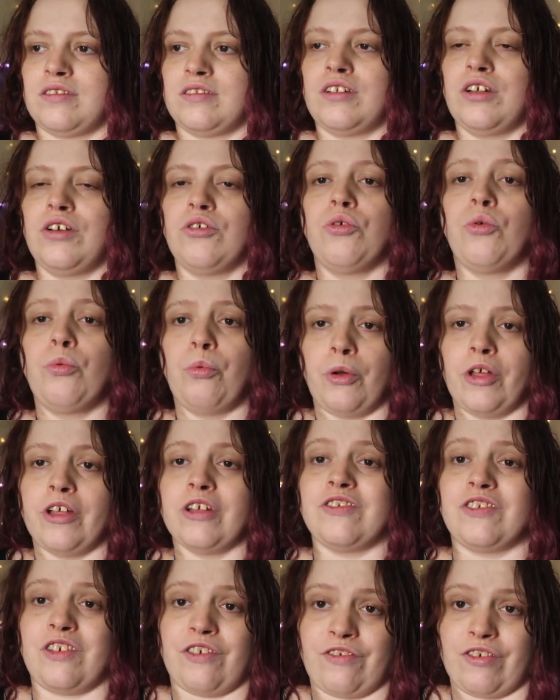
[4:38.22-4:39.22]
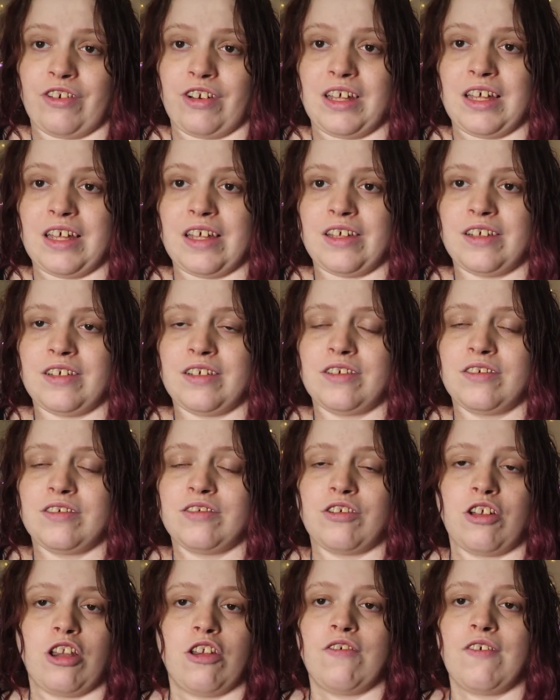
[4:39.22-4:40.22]
they all work differently.
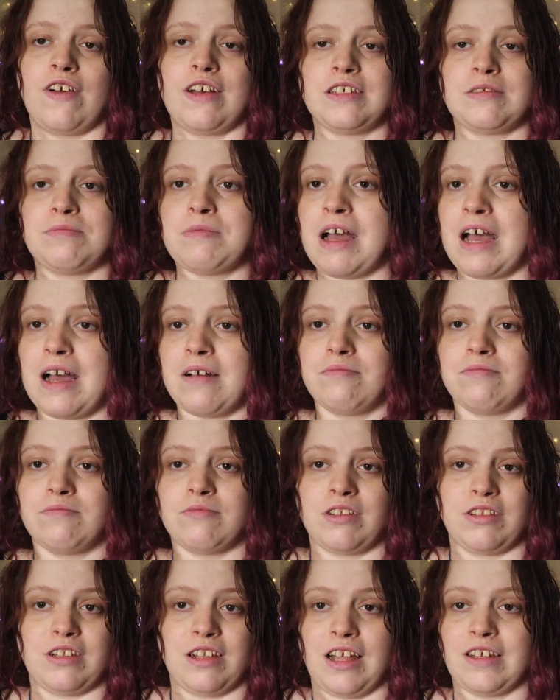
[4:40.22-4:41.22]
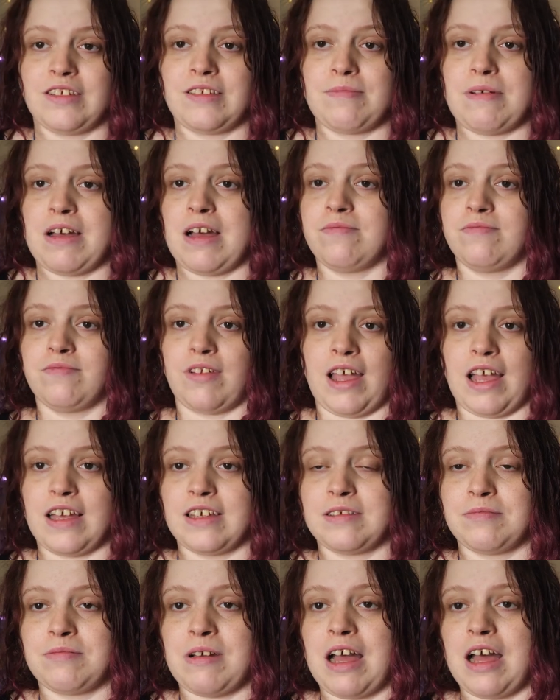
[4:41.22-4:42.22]
So lorazepam, clonazepam,
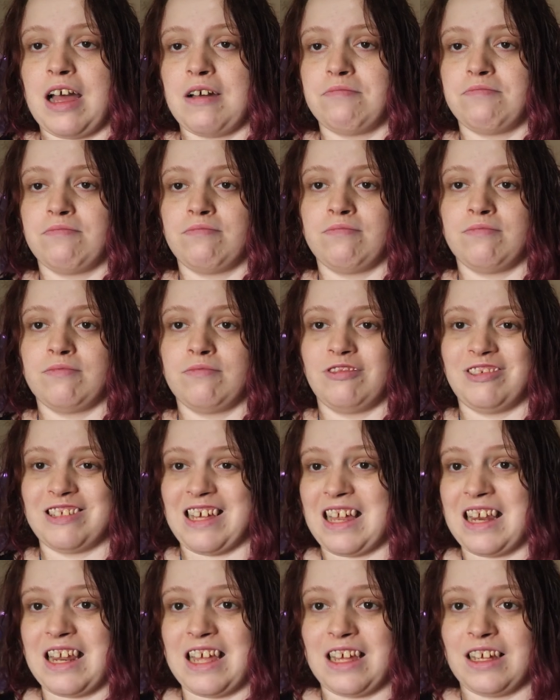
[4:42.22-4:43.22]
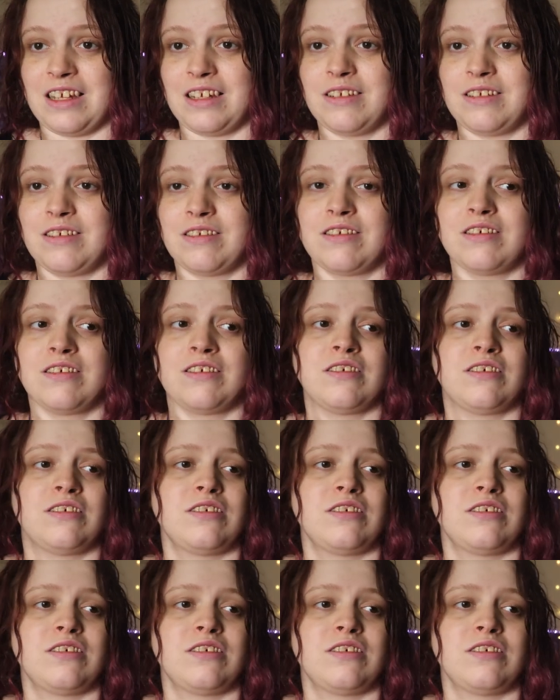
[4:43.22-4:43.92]
diazepam, Xanax,